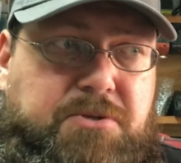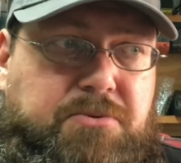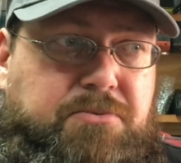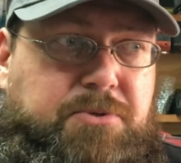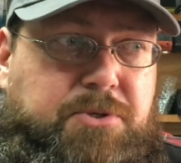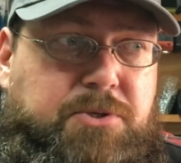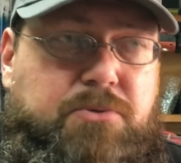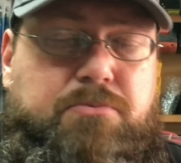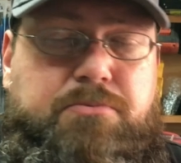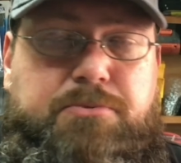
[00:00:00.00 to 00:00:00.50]

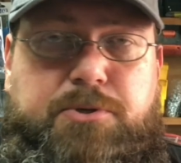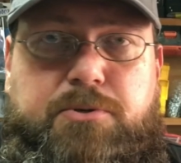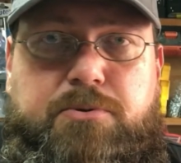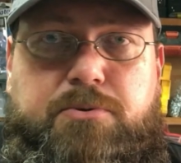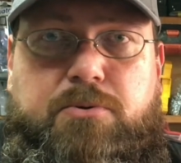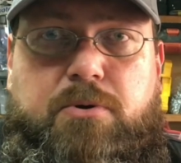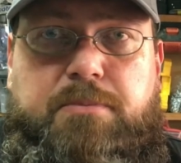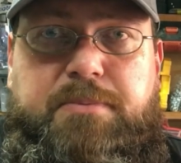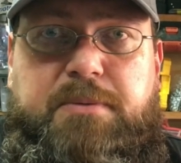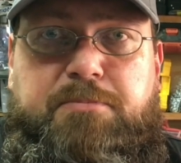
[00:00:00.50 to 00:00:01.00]
you're
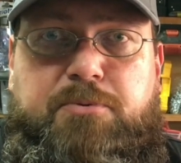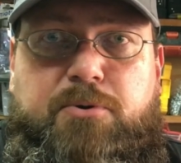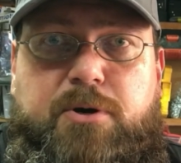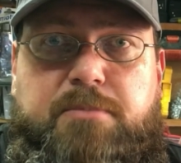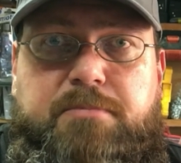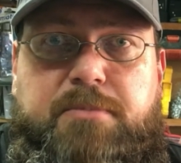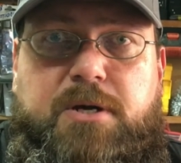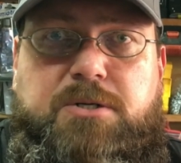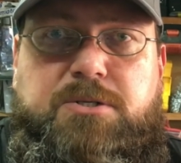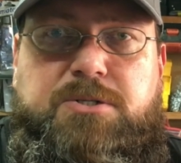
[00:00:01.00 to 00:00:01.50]
going to be
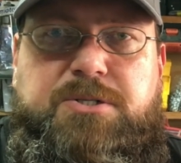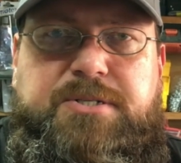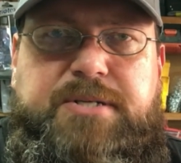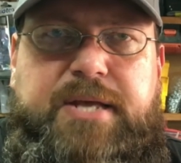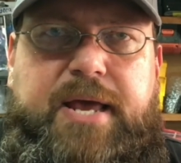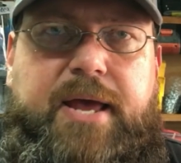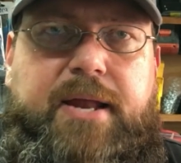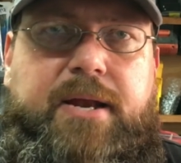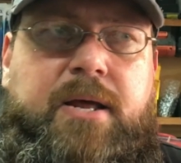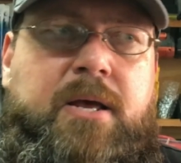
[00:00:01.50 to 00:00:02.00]
pretty much
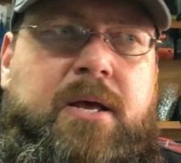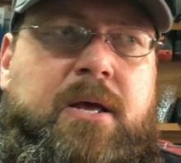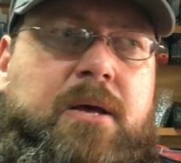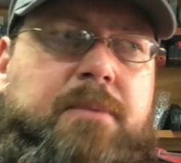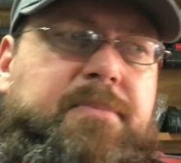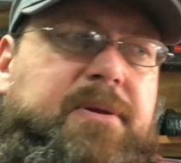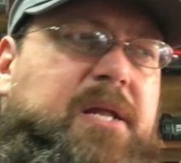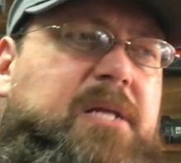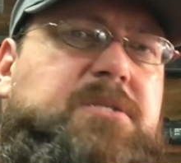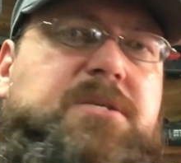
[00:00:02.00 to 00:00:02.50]
set.
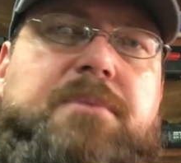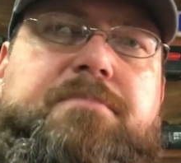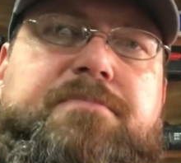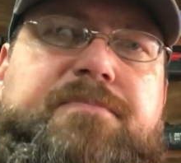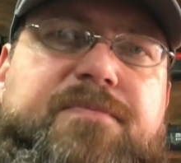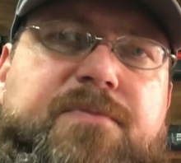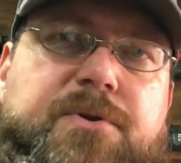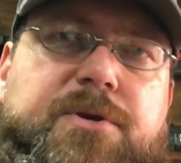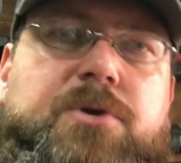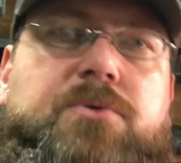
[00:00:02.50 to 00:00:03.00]
But it's up
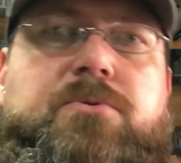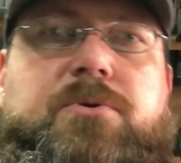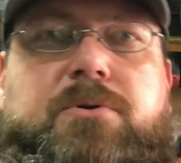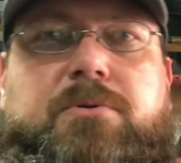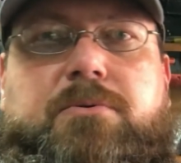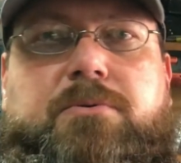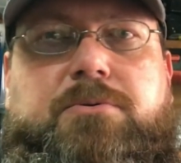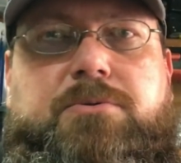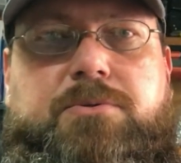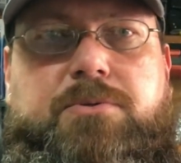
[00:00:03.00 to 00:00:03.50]
for
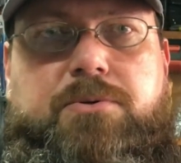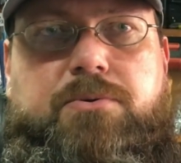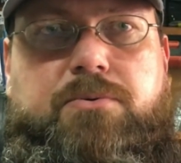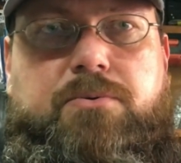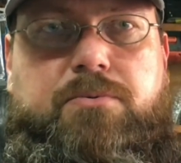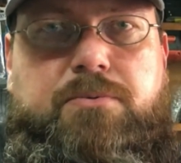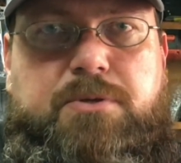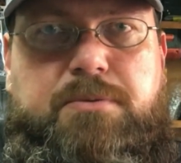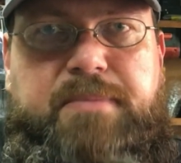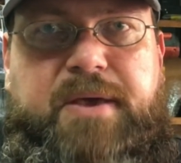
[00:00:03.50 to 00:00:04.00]
you
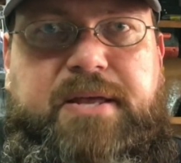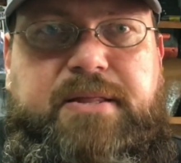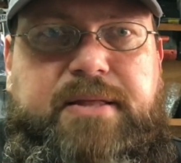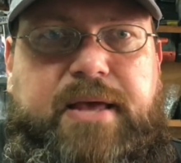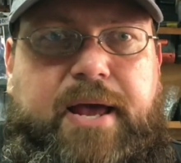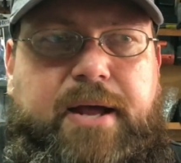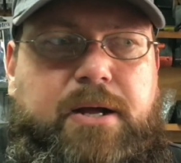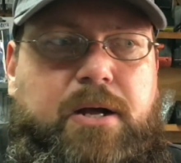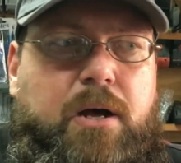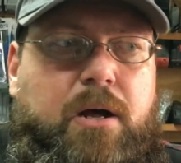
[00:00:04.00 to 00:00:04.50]
to make
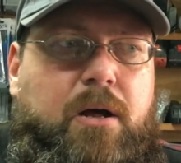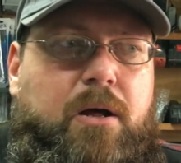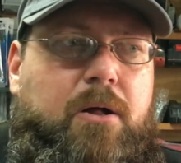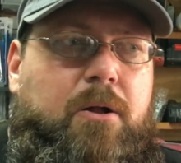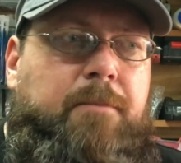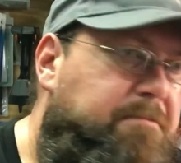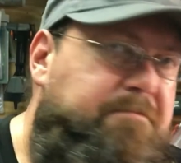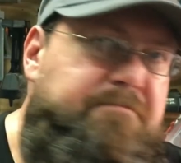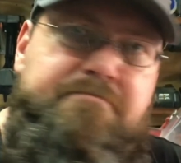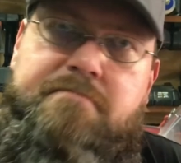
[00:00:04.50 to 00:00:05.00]
that
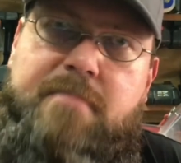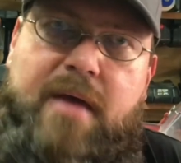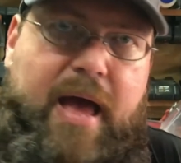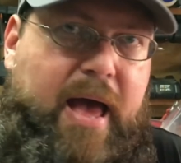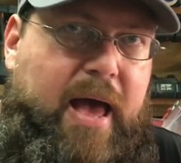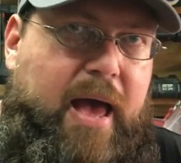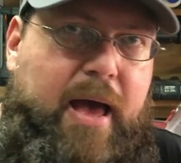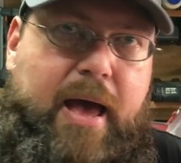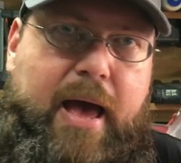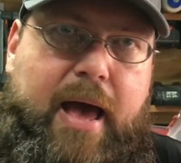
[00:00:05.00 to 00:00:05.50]
call.
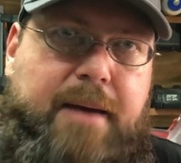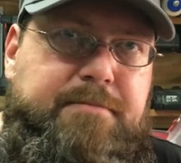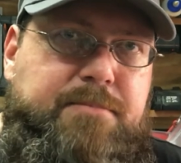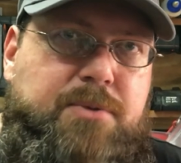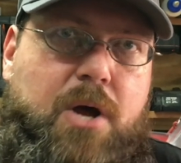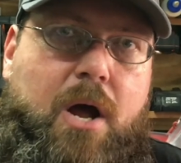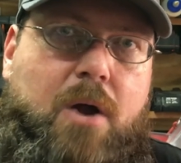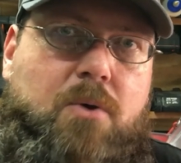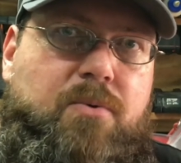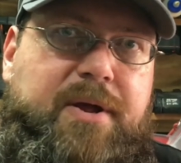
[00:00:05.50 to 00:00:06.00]
I'm
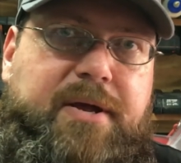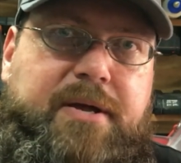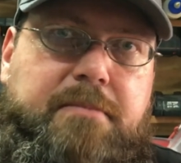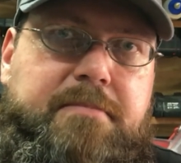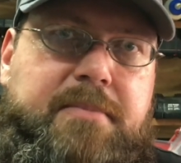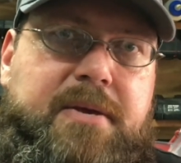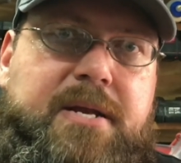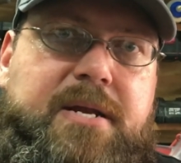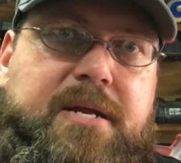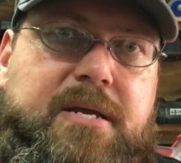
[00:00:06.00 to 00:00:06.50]
not
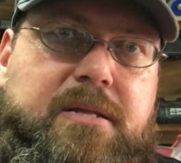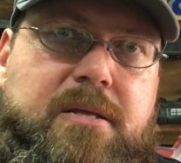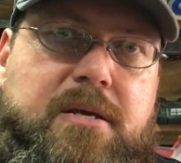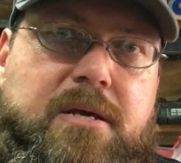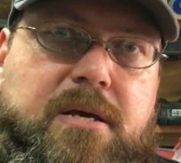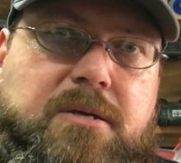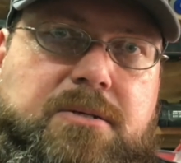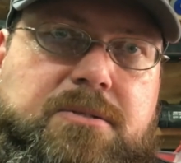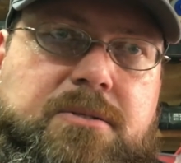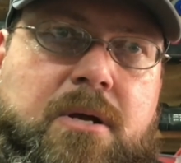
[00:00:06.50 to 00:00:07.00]
recommending
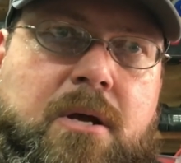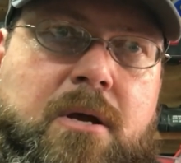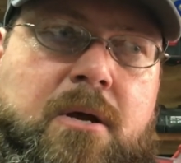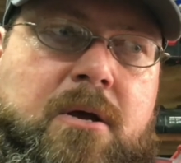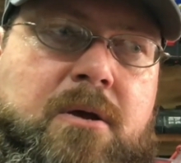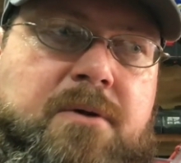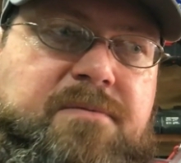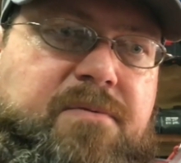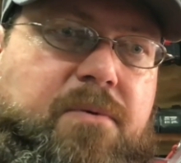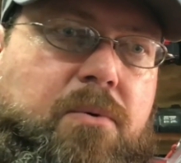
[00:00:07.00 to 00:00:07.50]
this
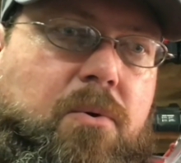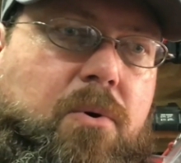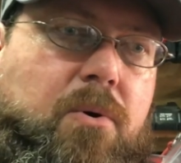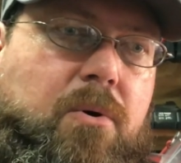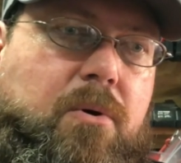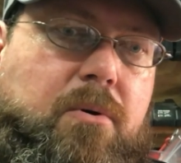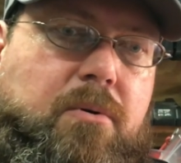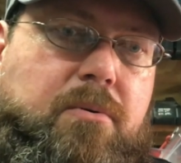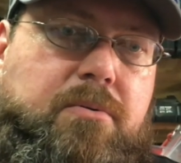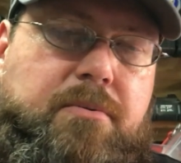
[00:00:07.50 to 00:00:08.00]

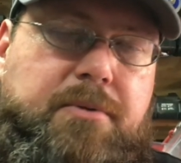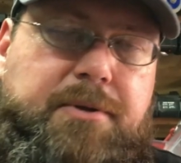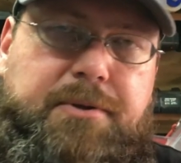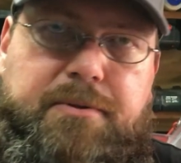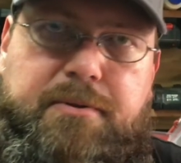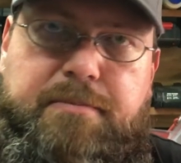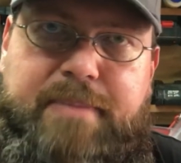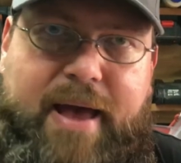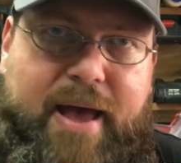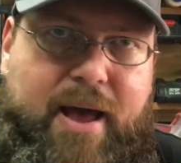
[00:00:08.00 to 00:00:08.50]
for
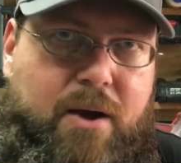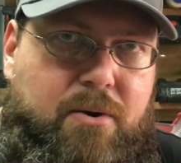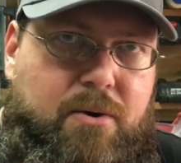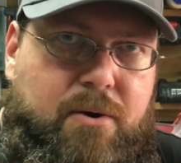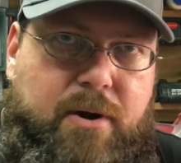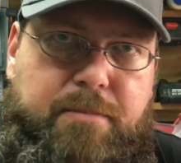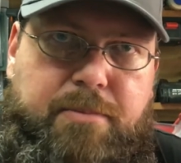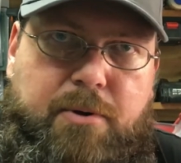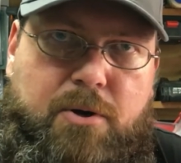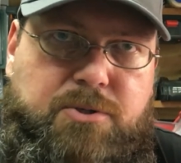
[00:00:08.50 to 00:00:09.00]
the
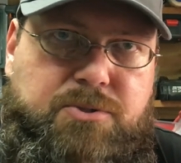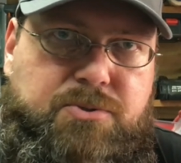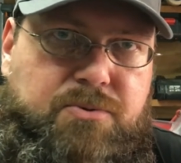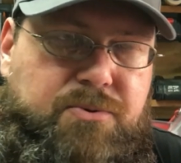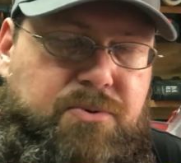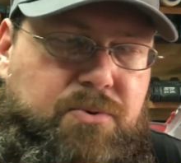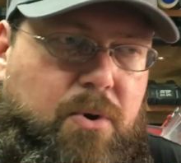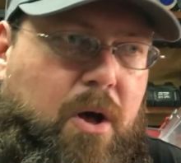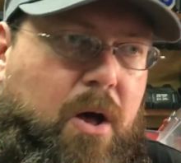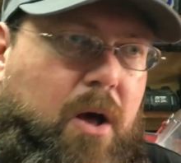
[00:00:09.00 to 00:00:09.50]
power at partial
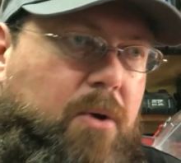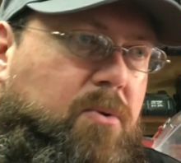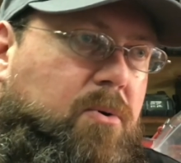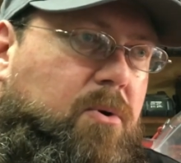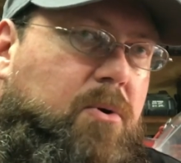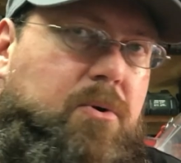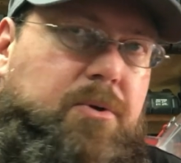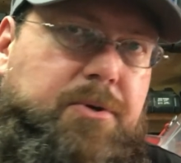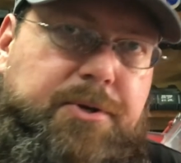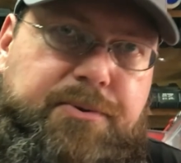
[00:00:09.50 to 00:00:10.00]

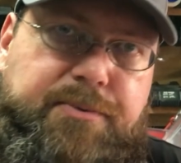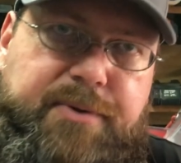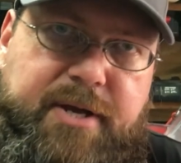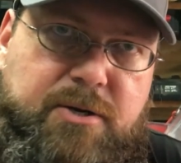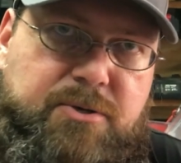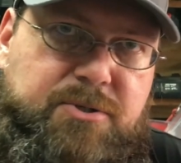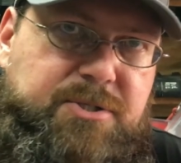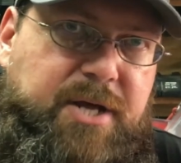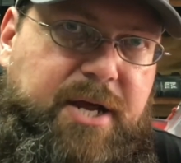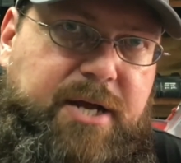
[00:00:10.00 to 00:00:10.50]
throttle,
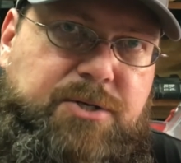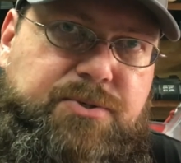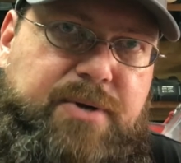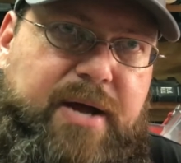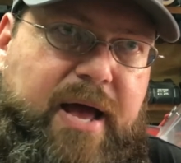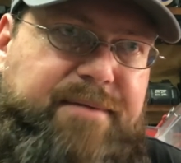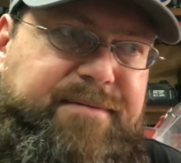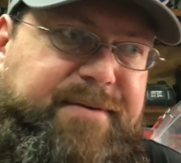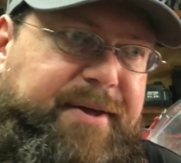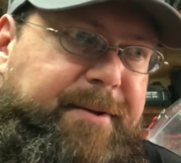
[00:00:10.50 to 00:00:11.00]
interstate
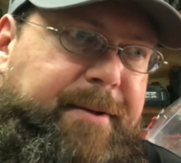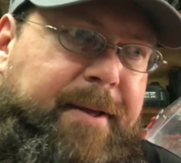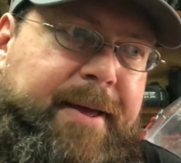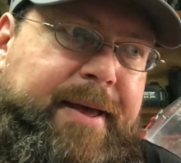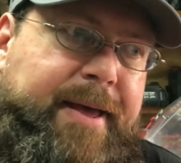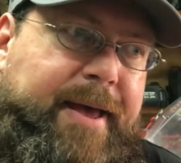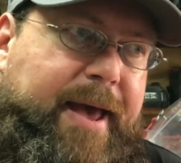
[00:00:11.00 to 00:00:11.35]
driving.